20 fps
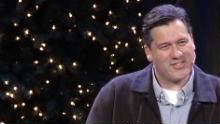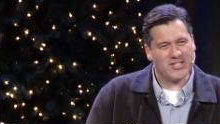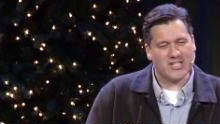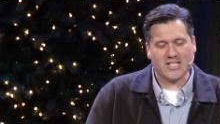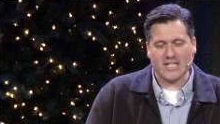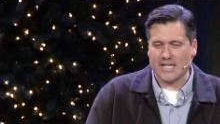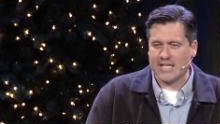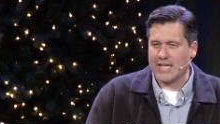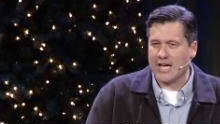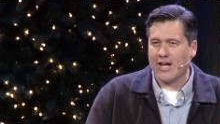She
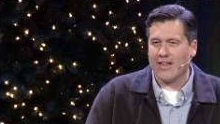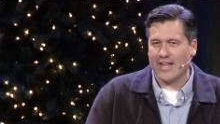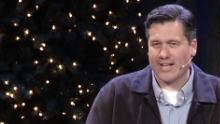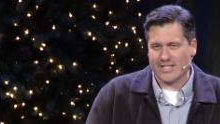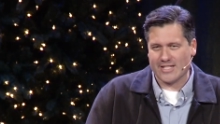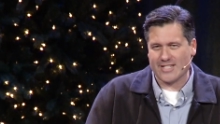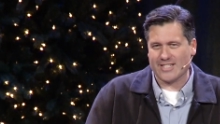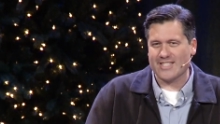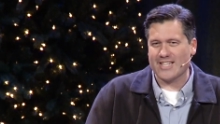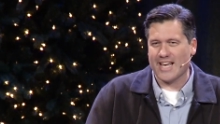said, No,
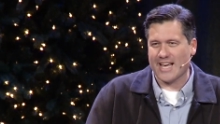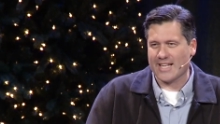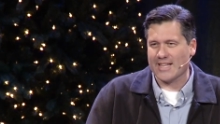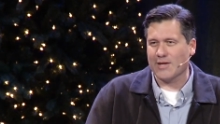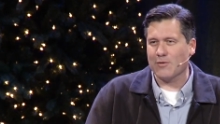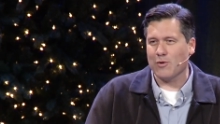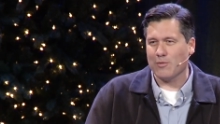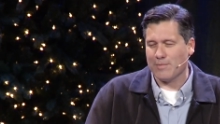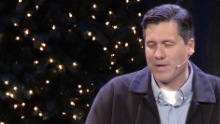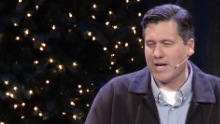that's
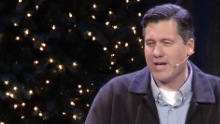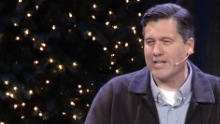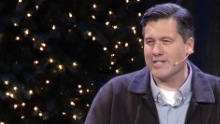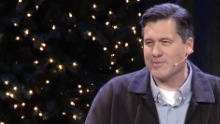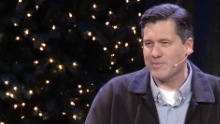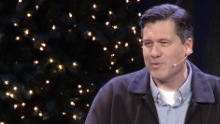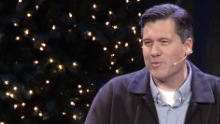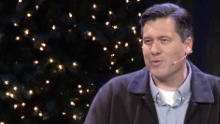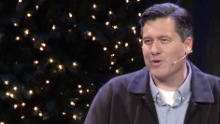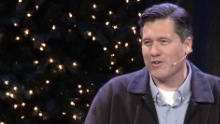exactly what my
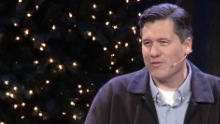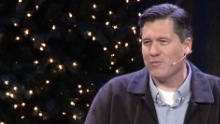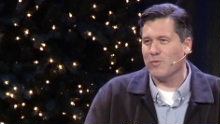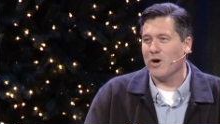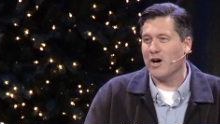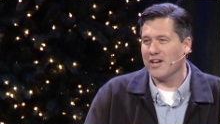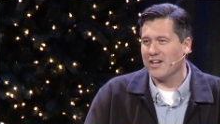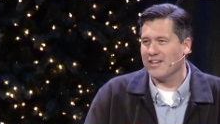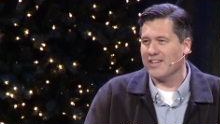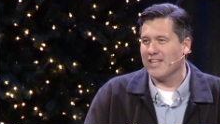husband would have
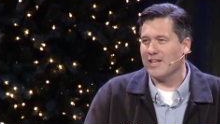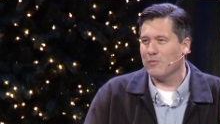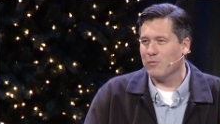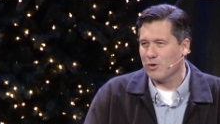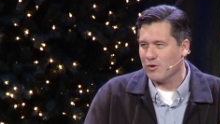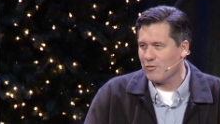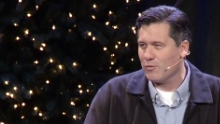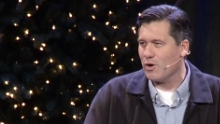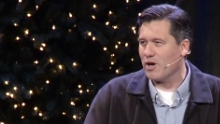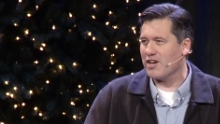wanted. He
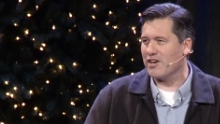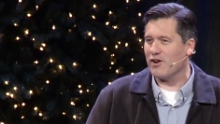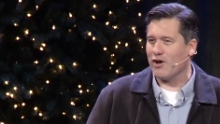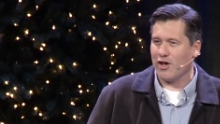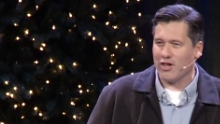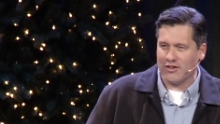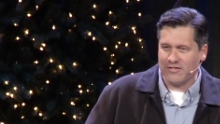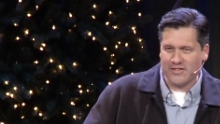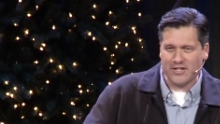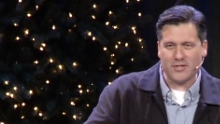would have wanted
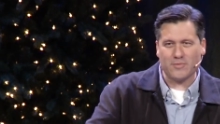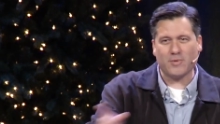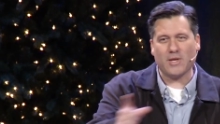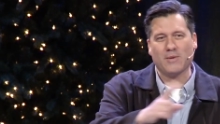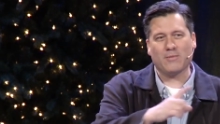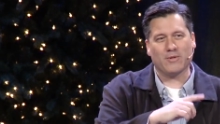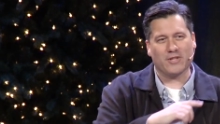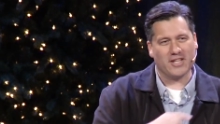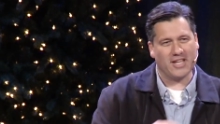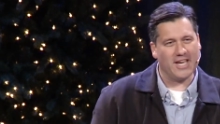all of these
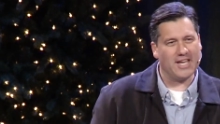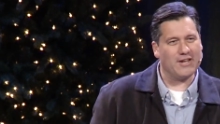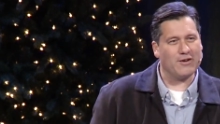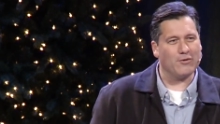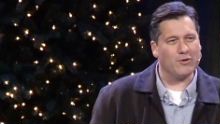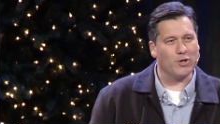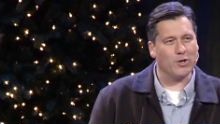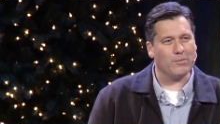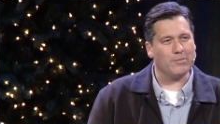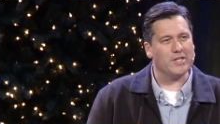people to get in a
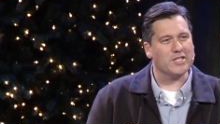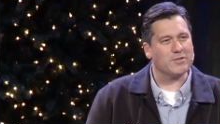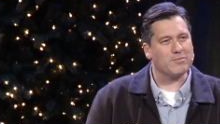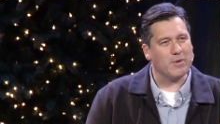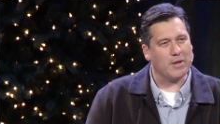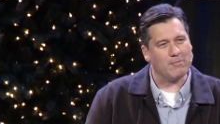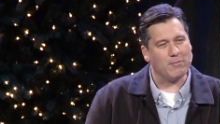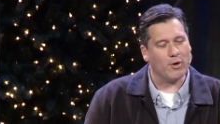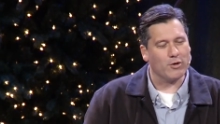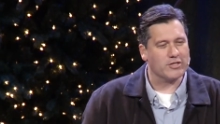room. He
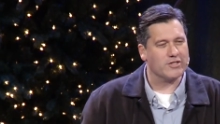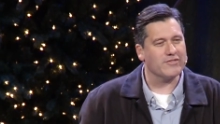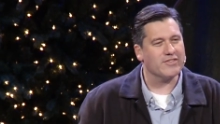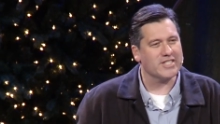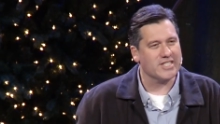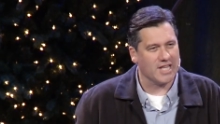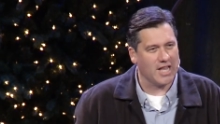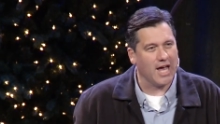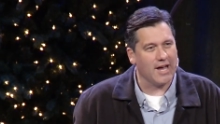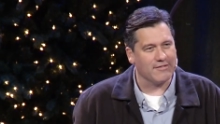spent most of
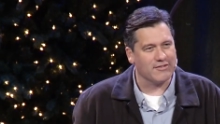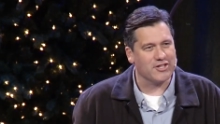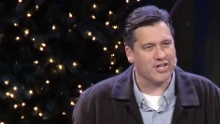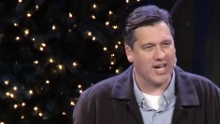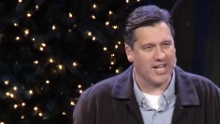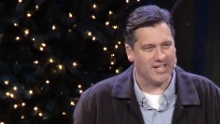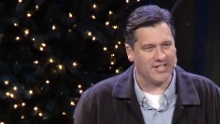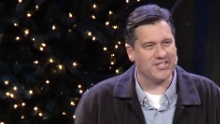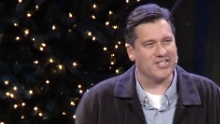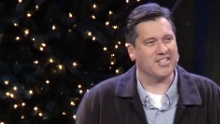his life
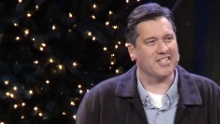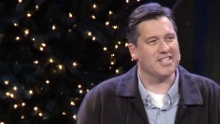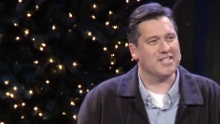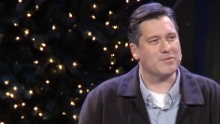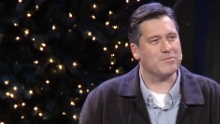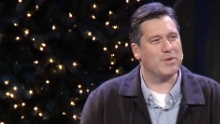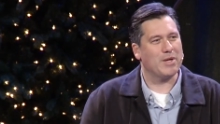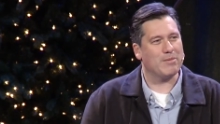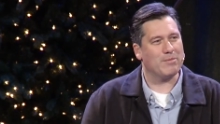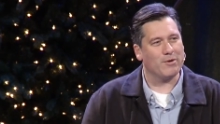challenging
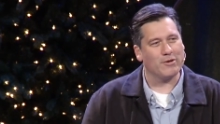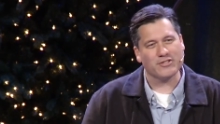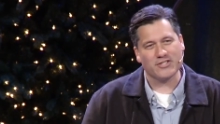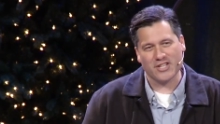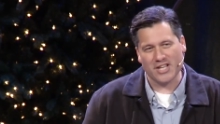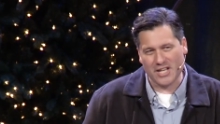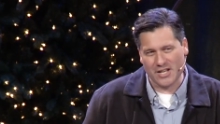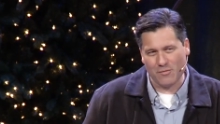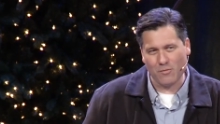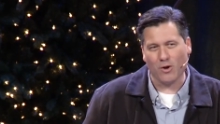these people,
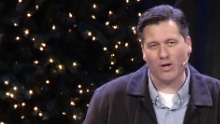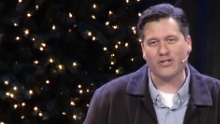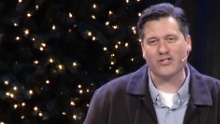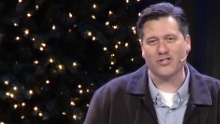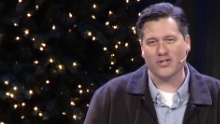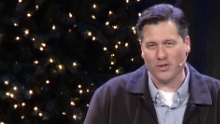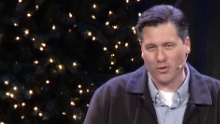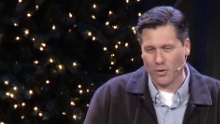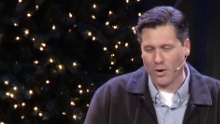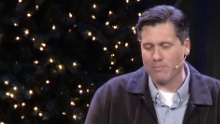so he
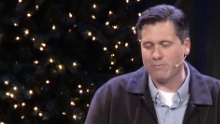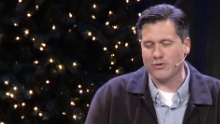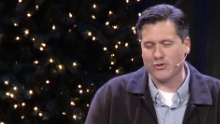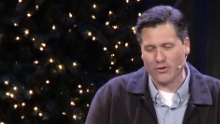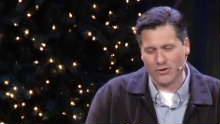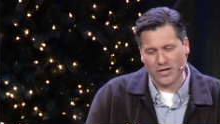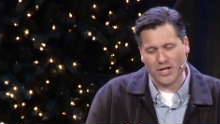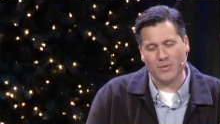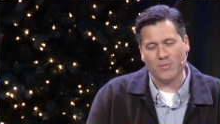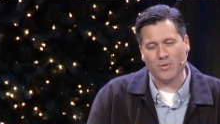wants you. I'm
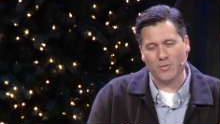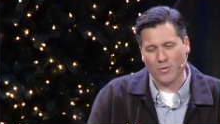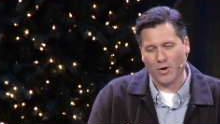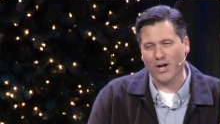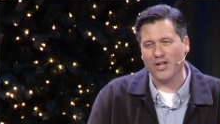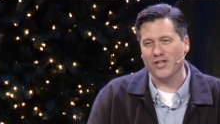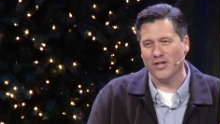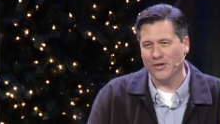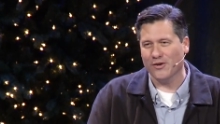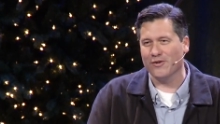sure he would
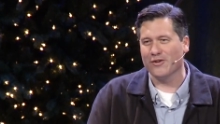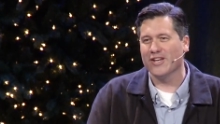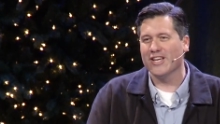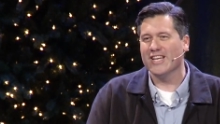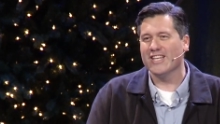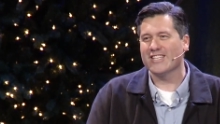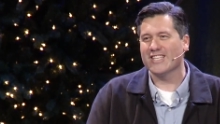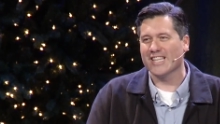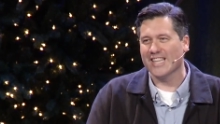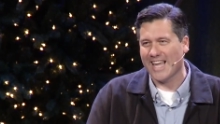want you
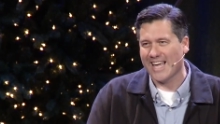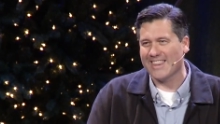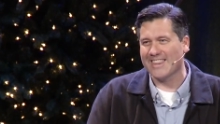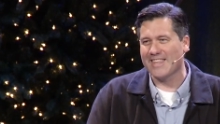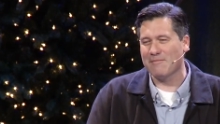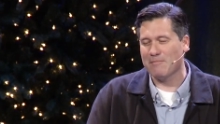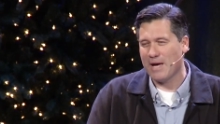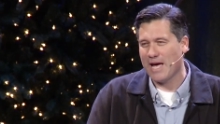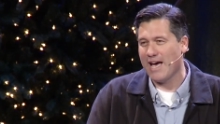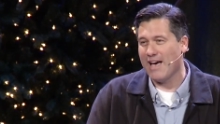to let
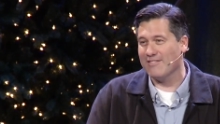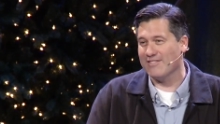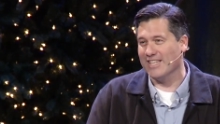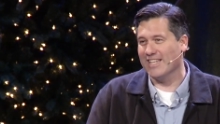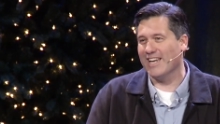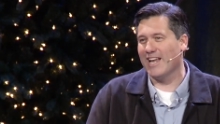them have it.